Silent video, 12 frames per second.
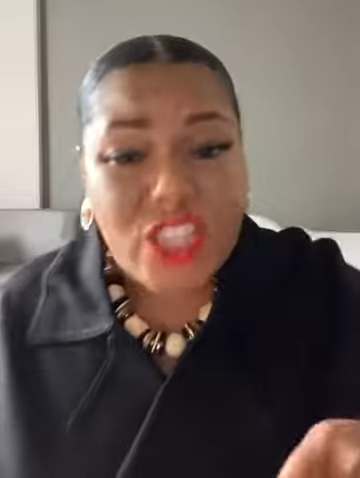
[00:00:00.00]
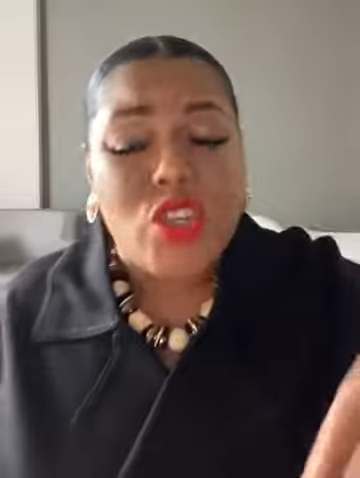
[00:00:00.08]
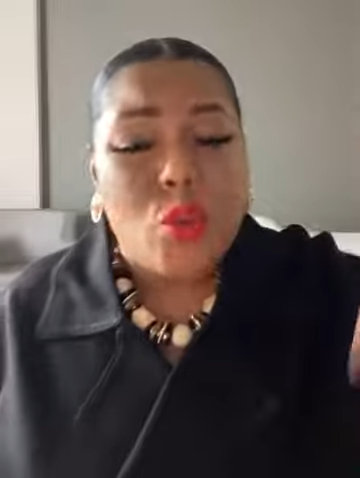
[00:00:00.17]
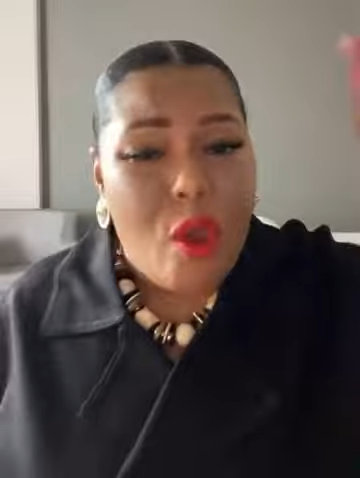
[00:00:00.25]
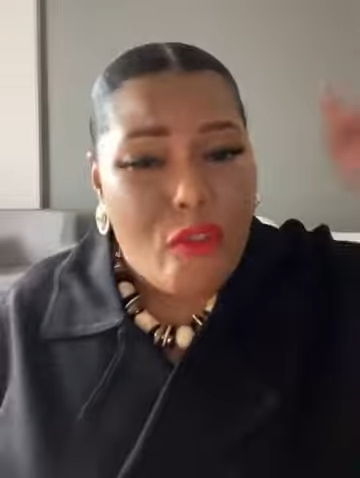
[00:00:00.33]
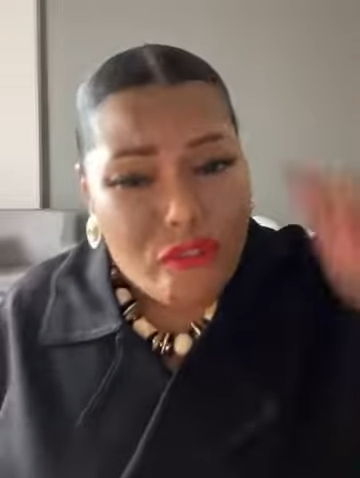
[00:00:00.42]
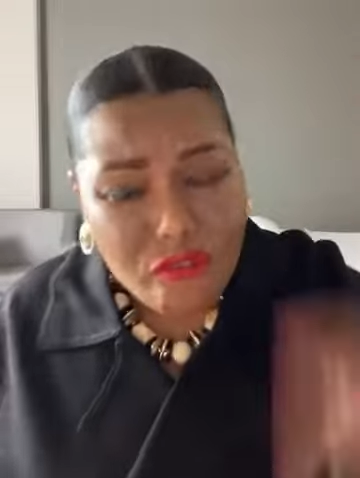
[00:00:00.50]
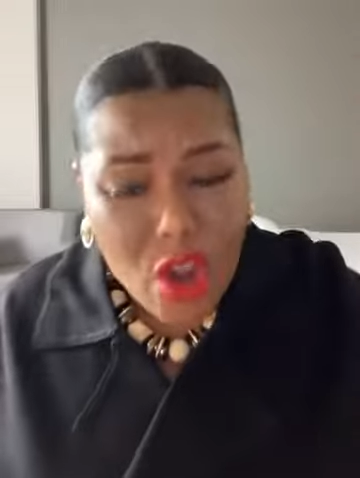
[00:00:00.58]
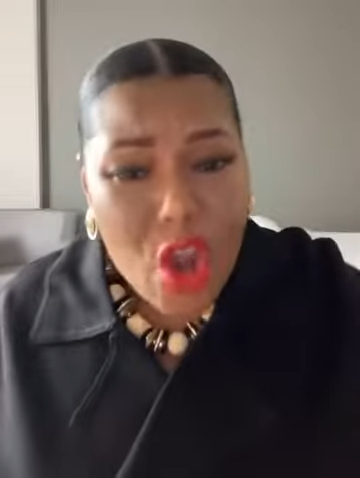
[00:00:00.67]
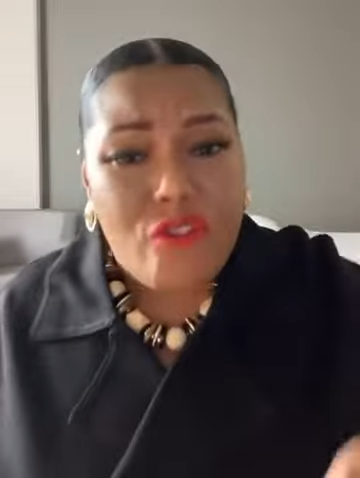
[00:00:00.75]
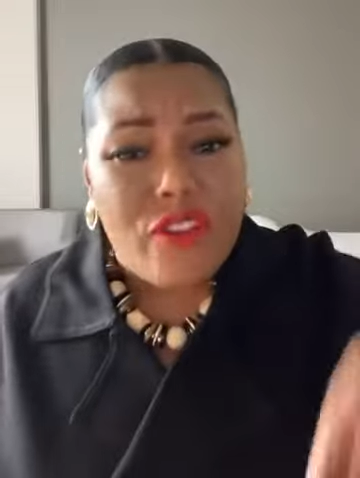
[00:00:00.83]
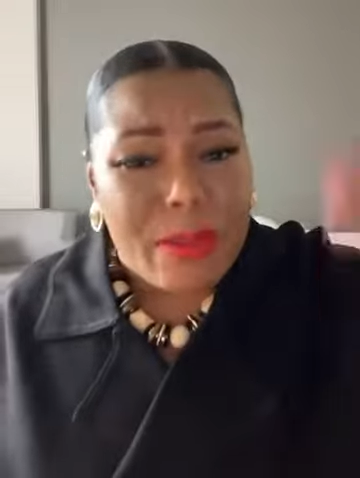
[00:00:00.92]

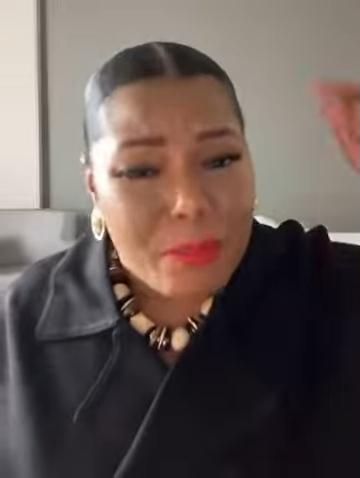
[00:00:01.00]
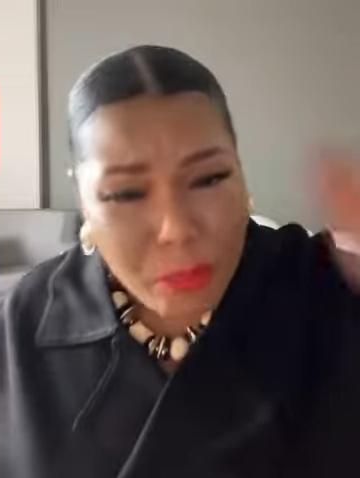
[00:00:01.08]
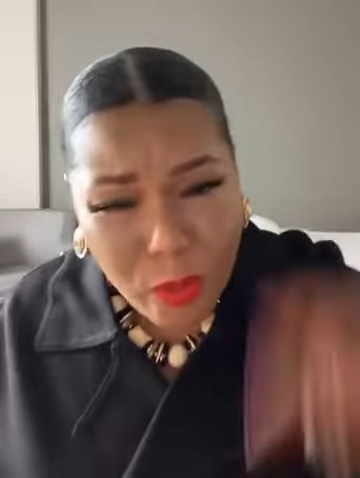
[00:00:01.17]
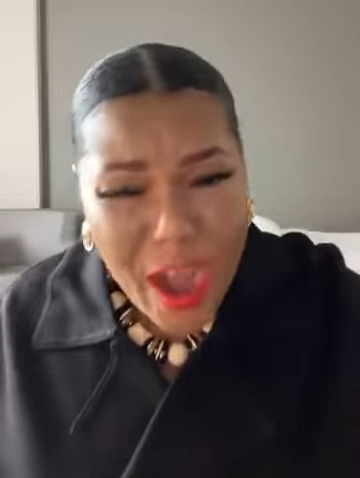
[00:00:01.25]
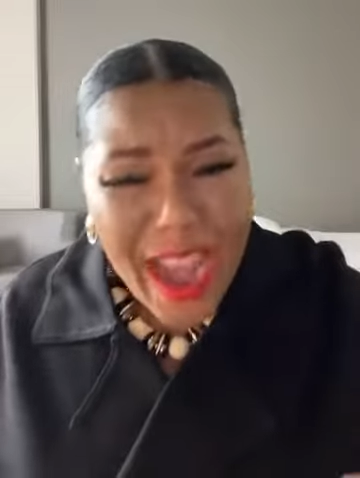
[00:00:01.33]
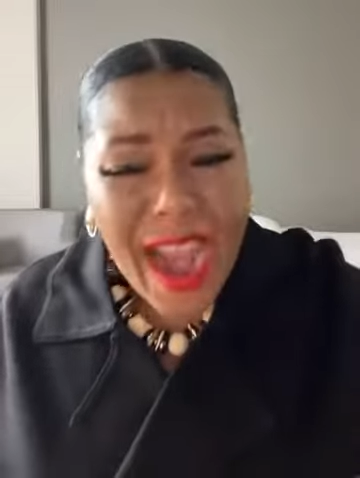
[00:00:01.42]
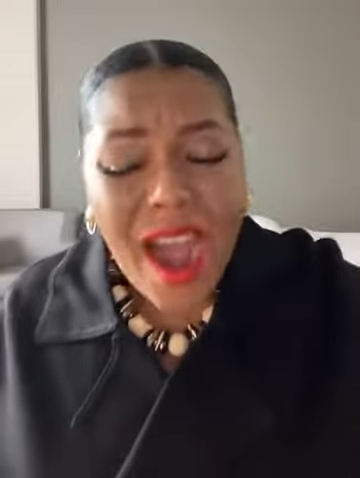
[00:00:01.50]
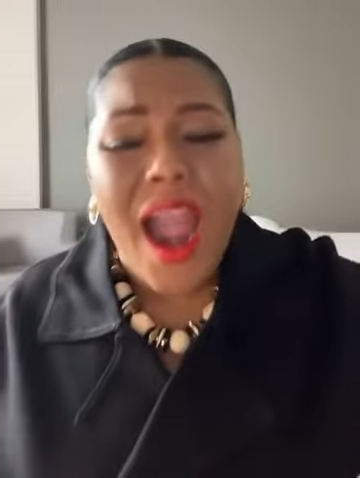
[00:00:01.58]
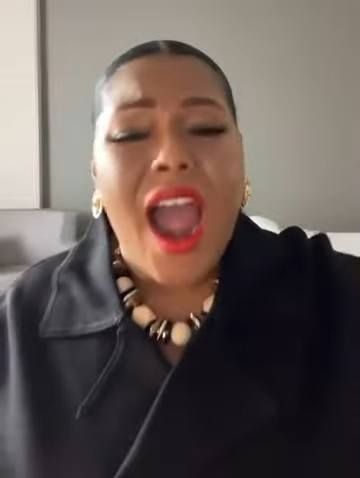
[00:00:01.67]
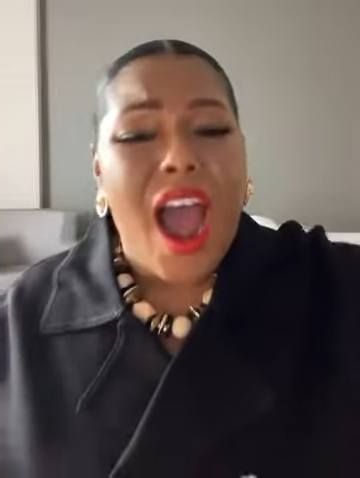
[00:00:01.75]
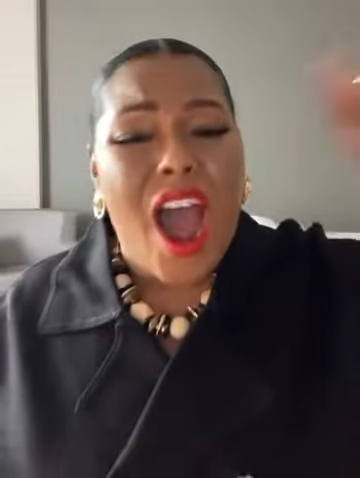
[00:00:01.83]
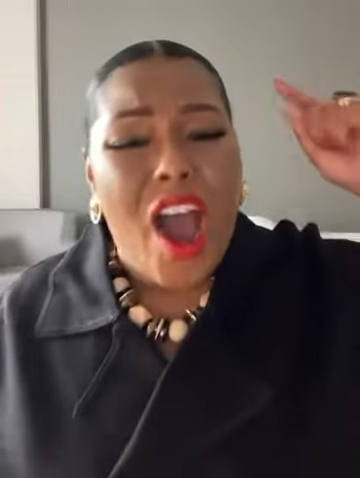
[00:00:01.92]
fervent prayer
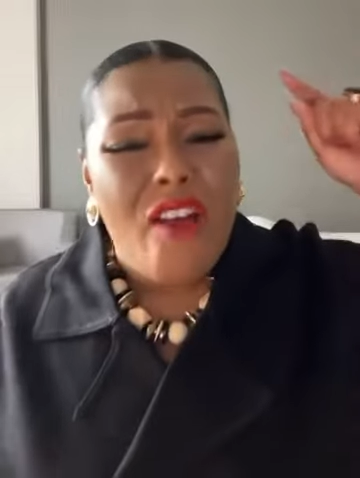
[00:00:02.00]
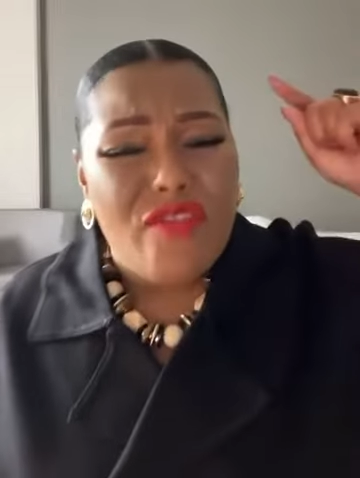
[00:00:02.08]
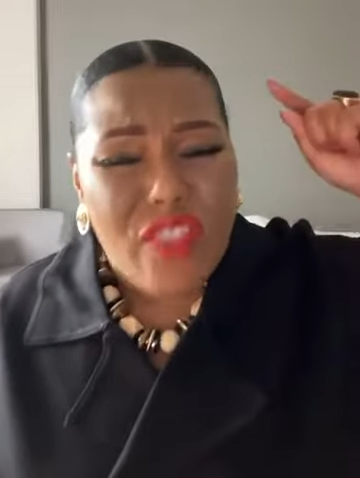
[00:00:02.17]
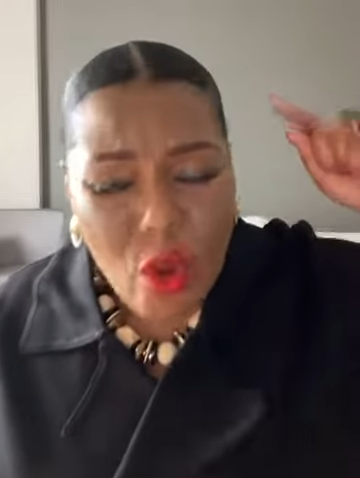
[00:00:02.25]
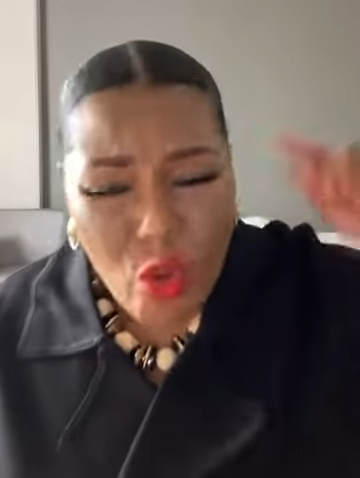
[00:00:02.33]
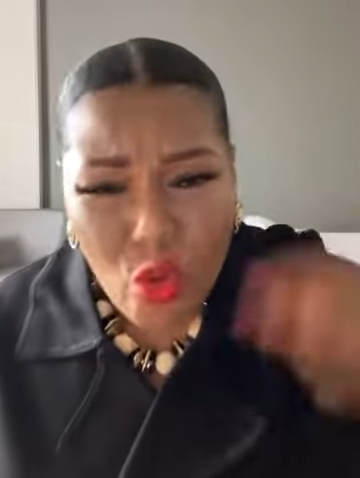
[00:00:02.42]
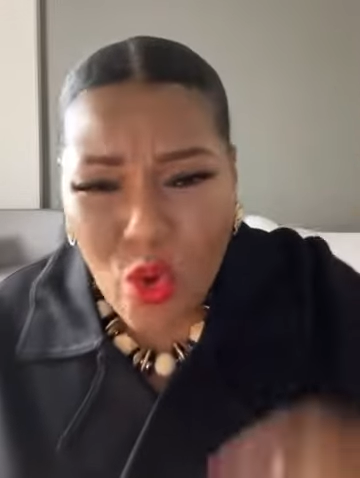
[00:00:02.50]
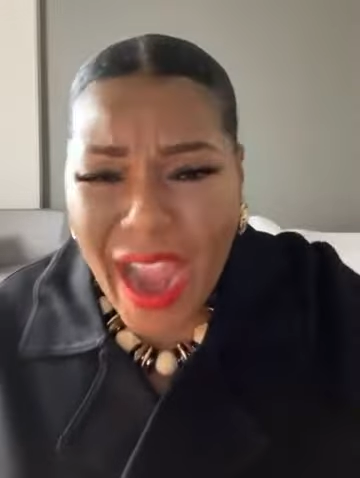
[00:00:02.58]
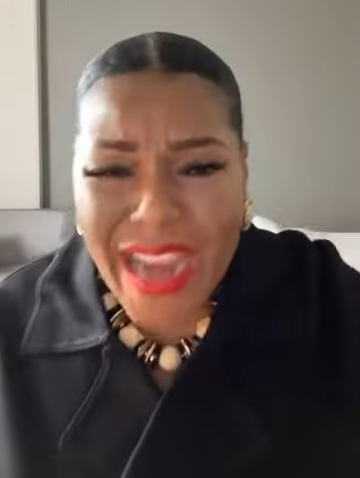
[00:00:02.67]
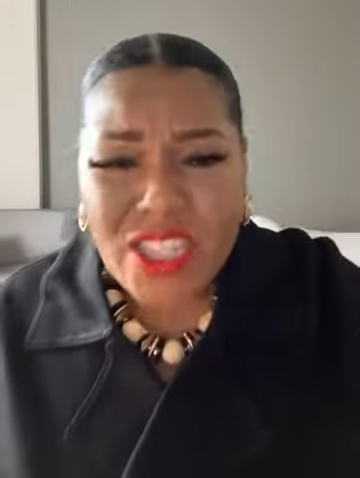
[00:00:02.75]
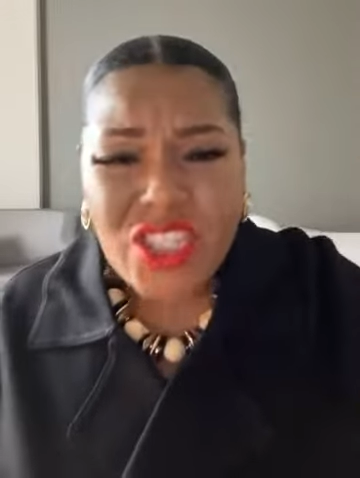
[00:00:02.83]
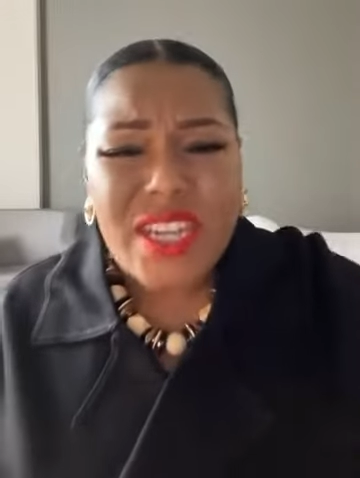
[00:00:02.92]
of the
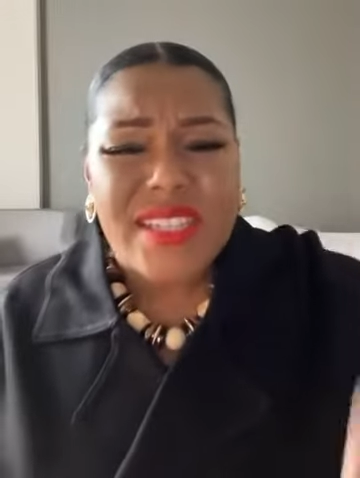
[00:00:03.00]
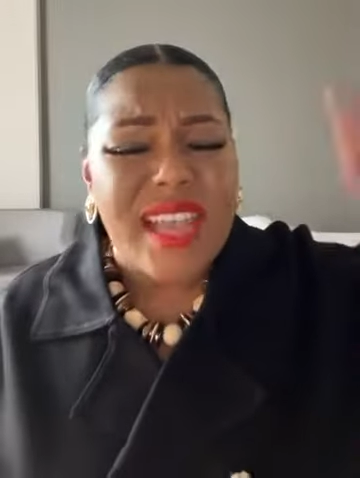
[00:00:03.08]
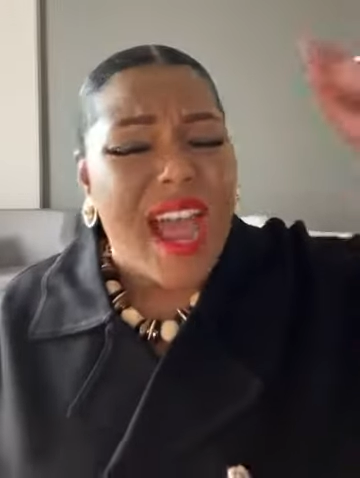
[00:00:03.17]
righteous